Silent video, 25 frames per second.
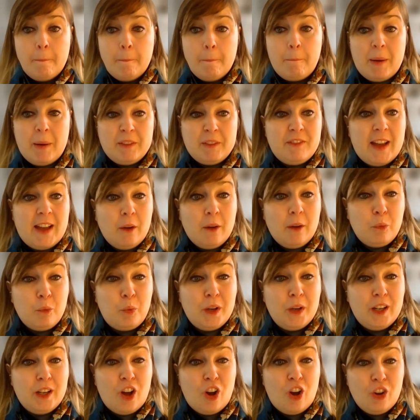But that
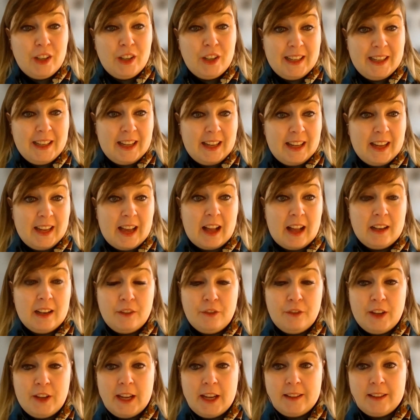will only
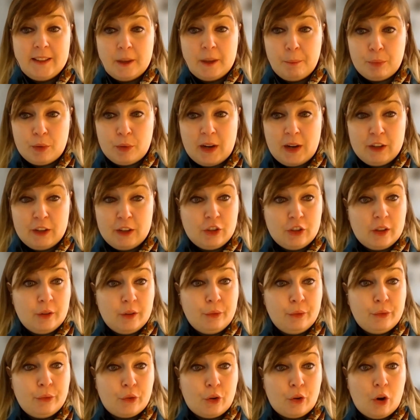alleviate the
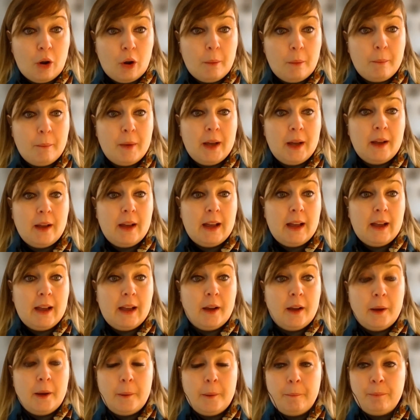pressure from
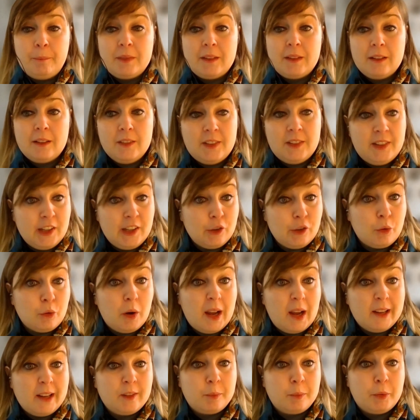zero
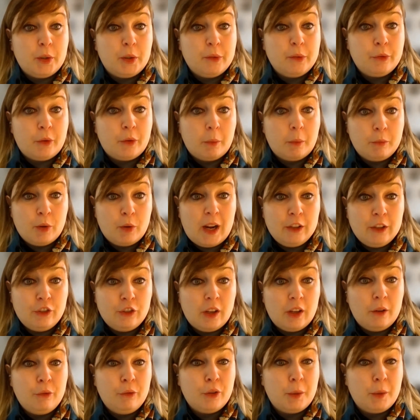export from
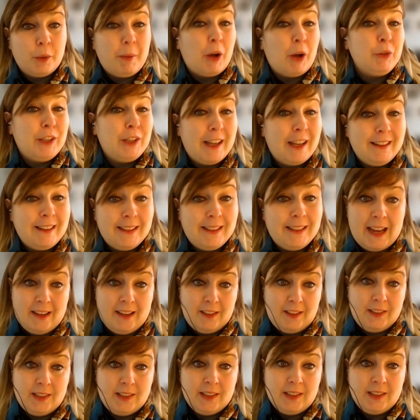Russia for about 10
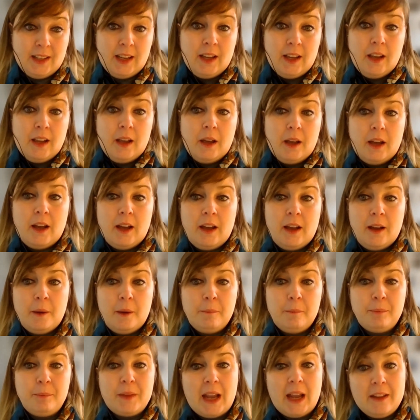days.
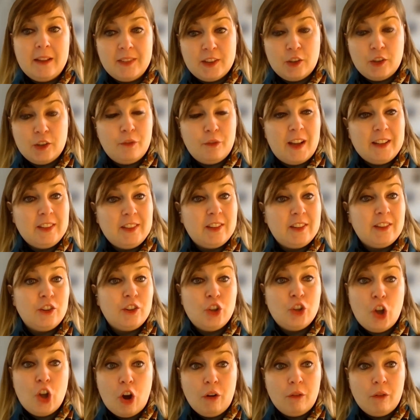And so that's
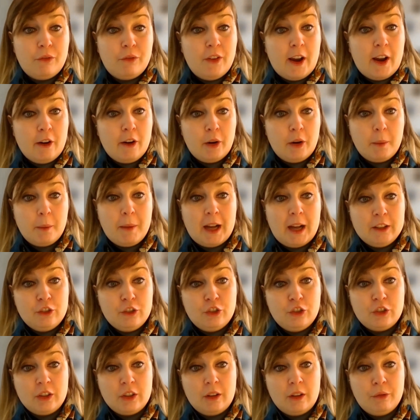not very
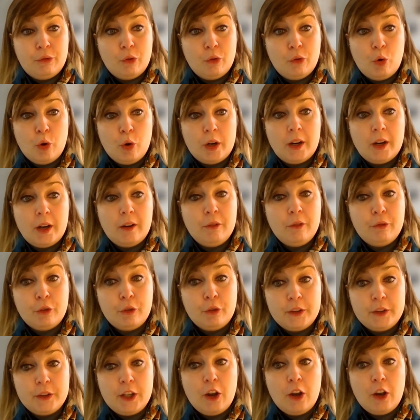much for
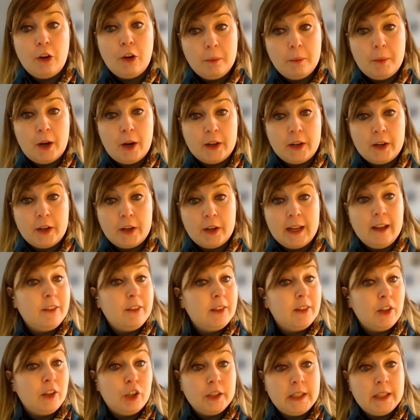the oil market,
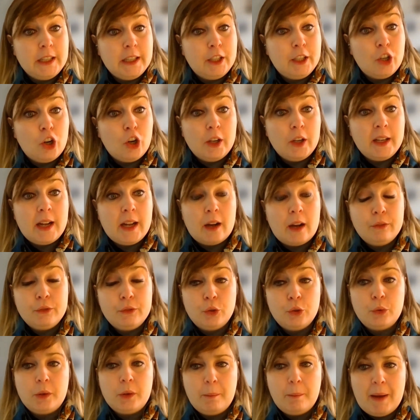certainly not
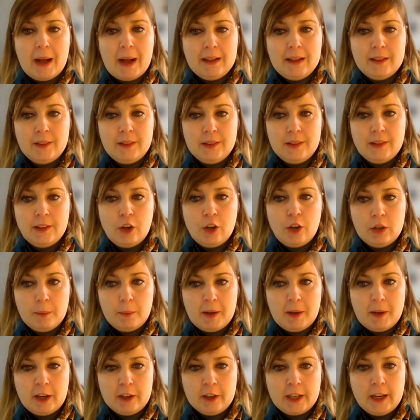enough to rebalance the
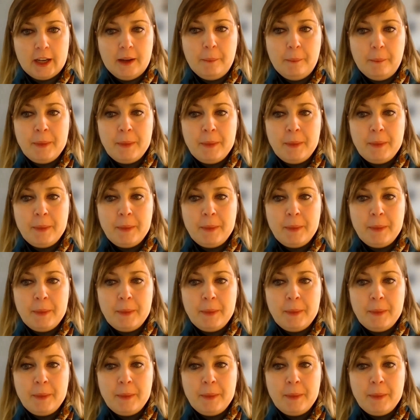oil market.